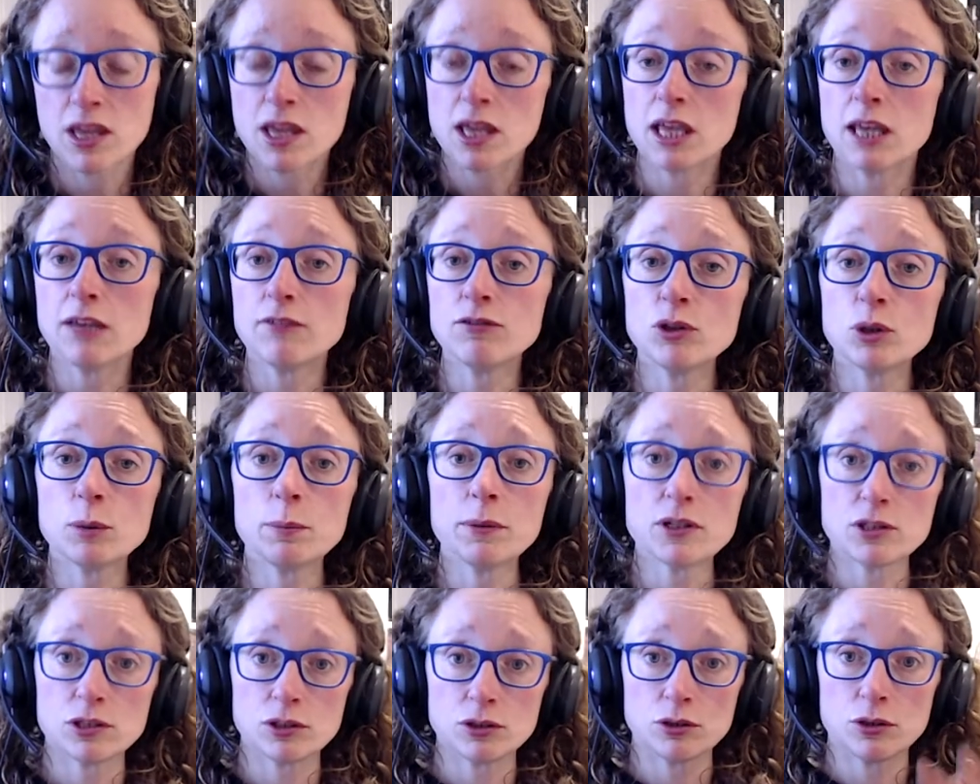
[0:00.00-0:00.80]
If you're the
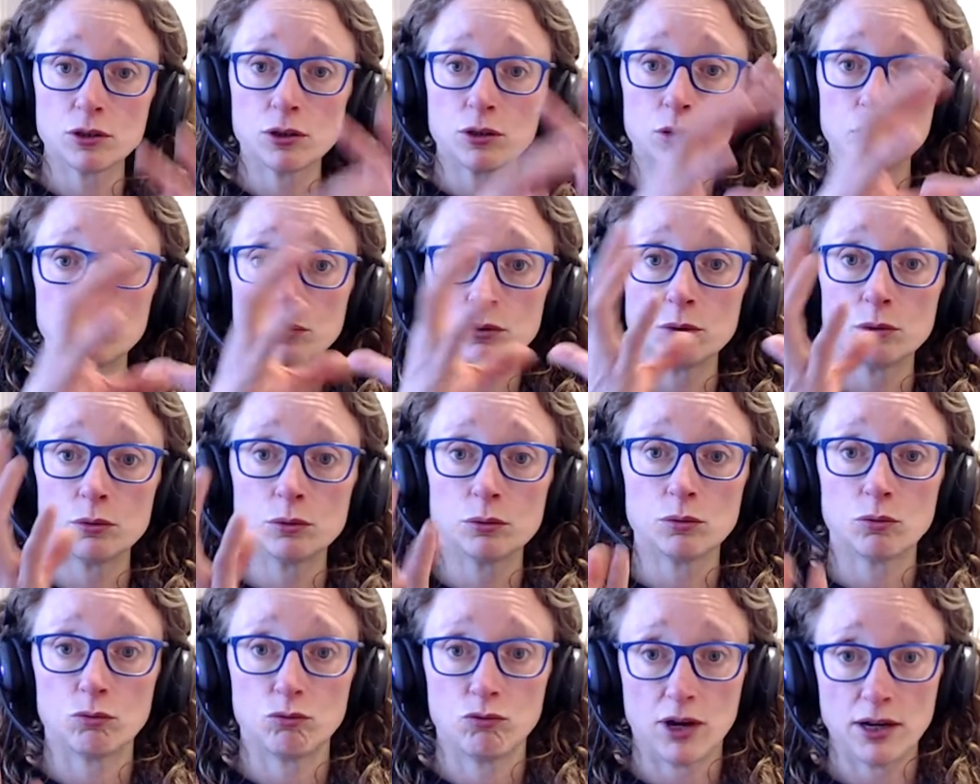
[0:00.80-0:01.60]
person who
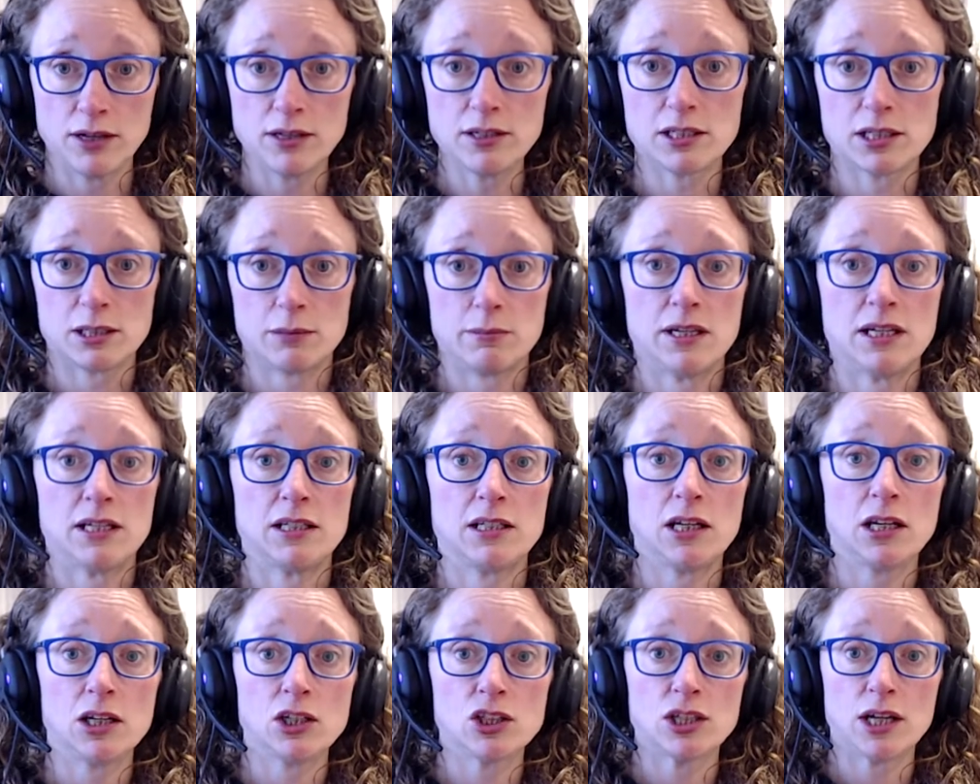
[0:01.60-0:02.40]
runs the
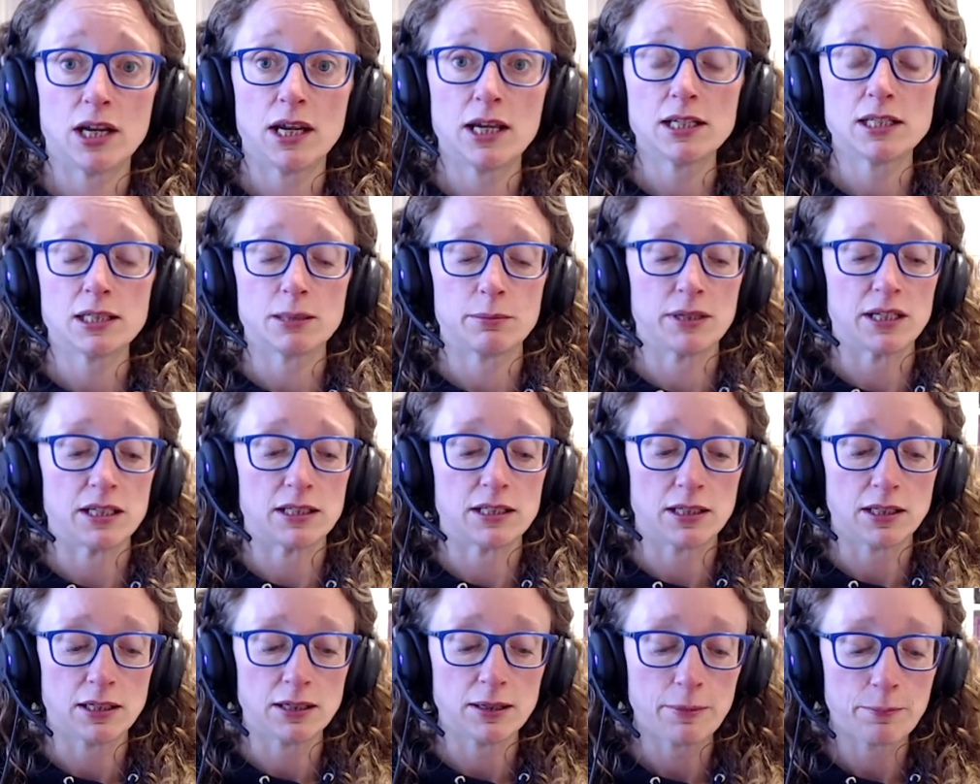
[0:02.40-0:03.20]
meeting, chairs the
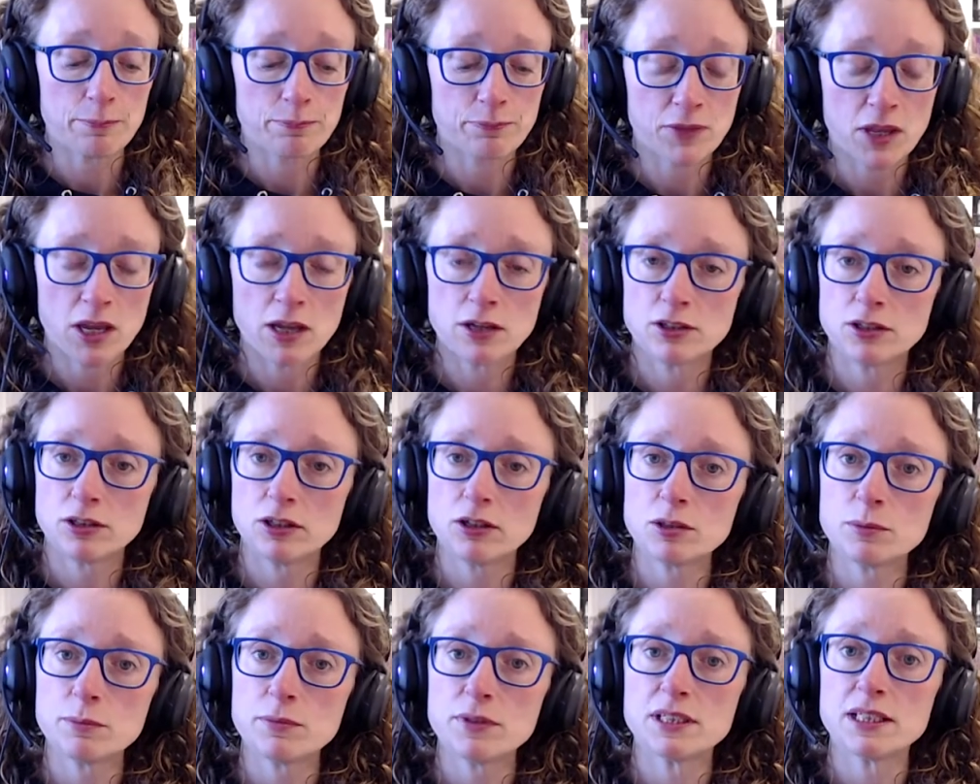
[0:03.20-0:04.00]
meeting, do
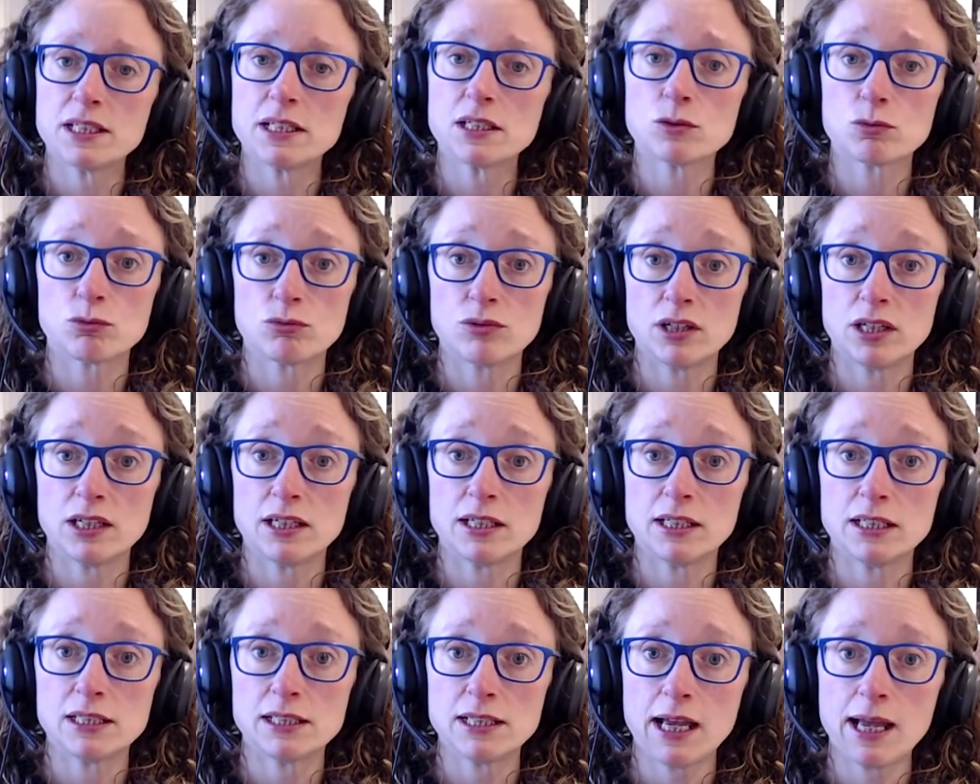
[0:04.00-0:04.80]
those meetings really
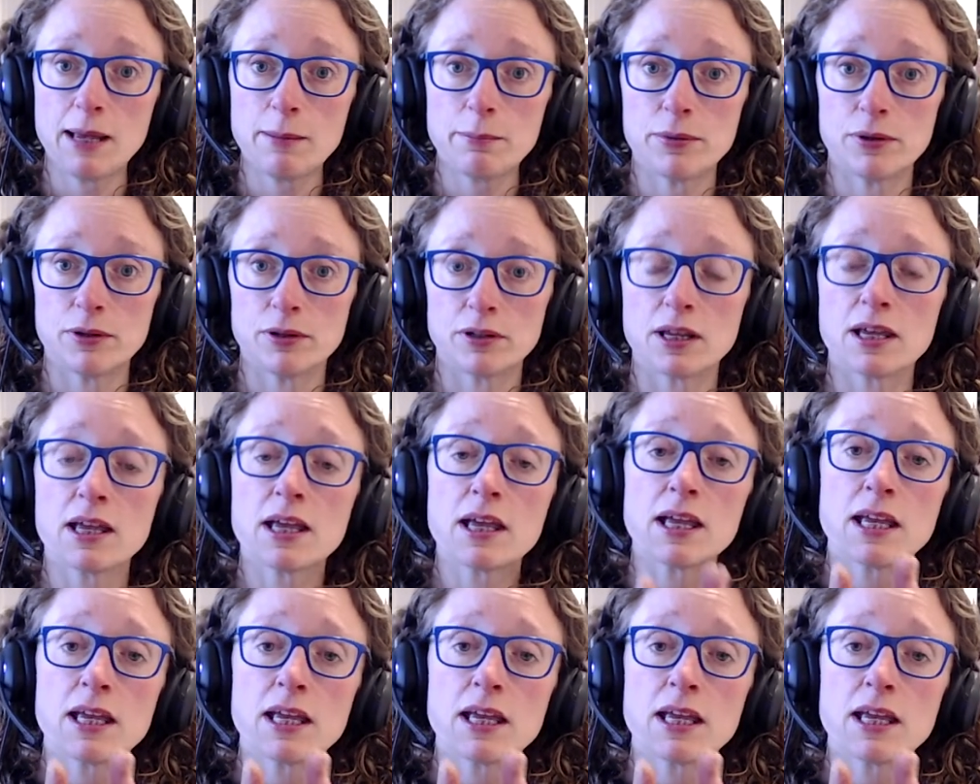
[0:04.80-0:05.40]
need to happen?